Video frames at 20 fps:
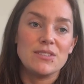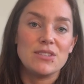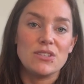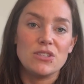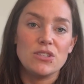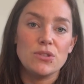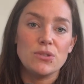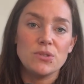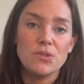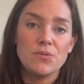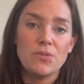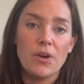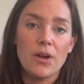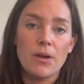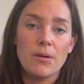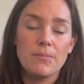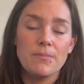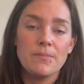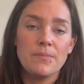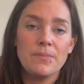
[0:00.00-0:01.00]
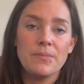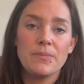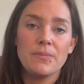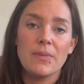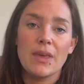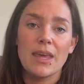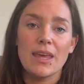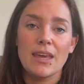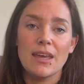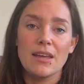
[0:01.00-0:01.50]
to choose from.
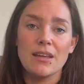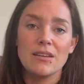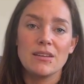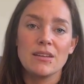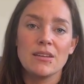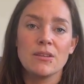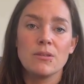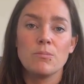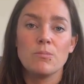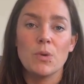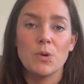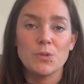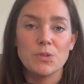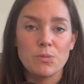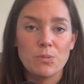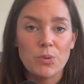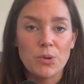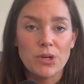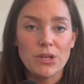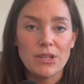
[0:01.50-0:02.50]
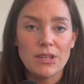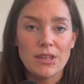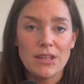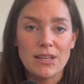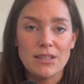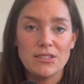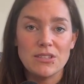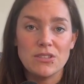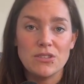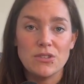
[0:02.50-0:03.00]
And most important
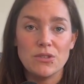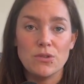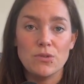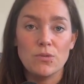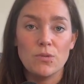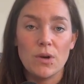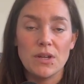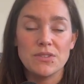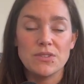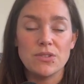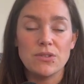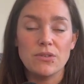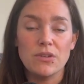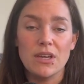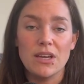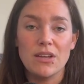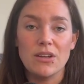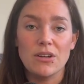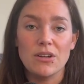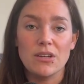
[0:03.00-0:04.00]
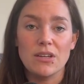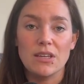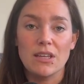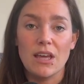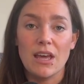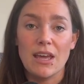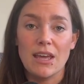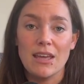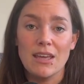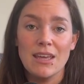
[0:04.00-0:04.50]
thing to do once you get your
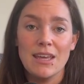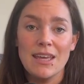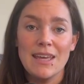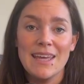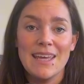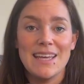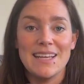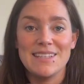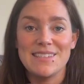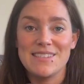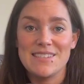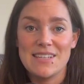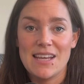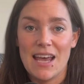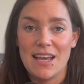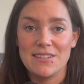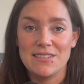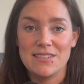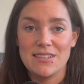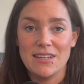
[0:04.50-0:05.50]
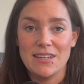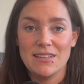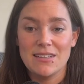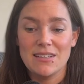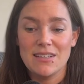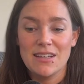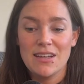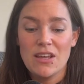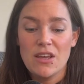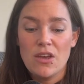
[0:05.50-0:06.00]
clay is test
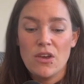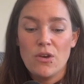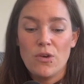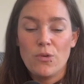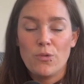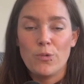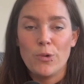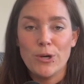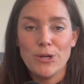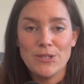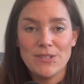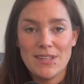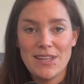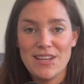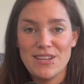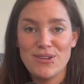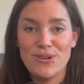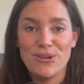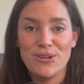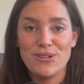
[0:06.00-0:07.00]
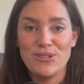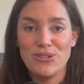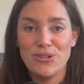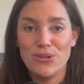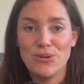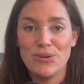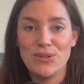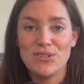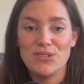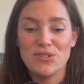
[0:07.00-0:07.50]
it. Worst thing you can
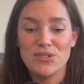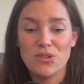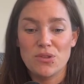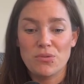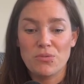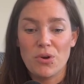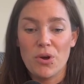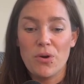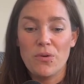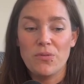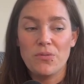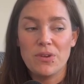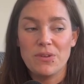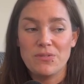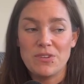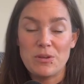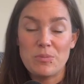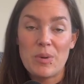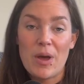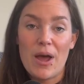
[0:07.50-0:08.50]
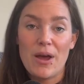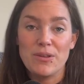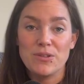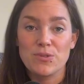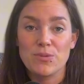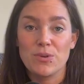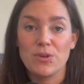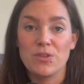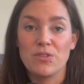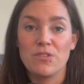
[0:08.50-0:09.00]
do is throw 50
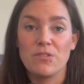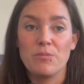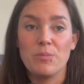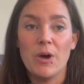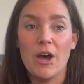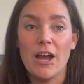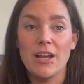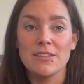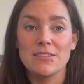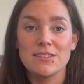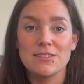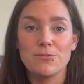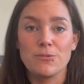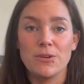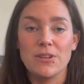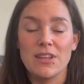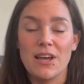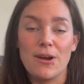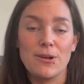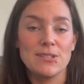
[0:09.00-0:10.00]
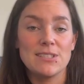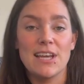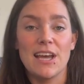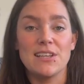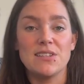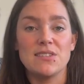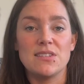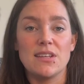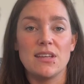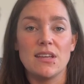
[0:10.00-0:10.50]
pounds worth of pots without
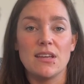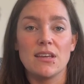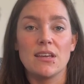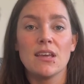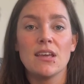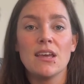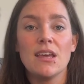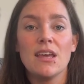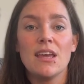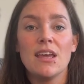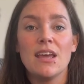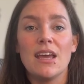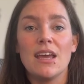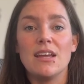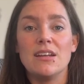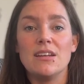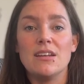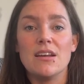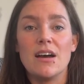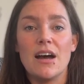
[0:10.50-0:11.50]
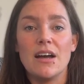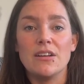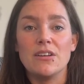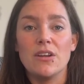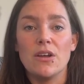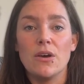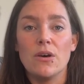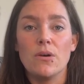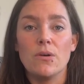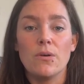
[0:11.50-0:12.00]
testing and not
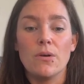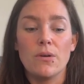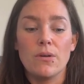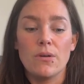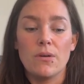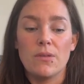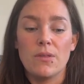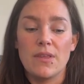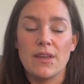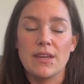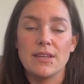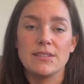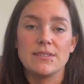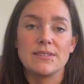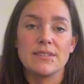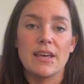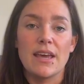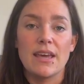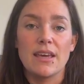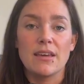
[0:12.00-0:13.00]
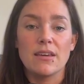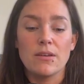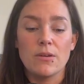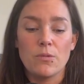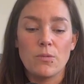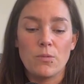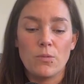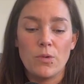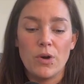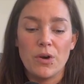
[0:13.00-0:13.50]
know things like
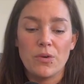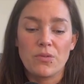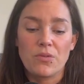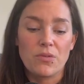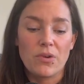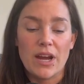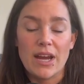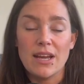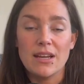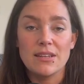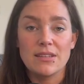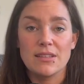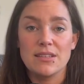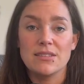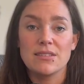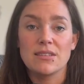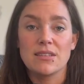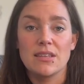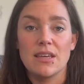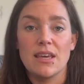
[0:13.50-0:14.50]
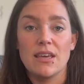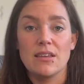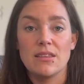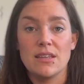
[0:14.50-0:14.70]
what rate this clay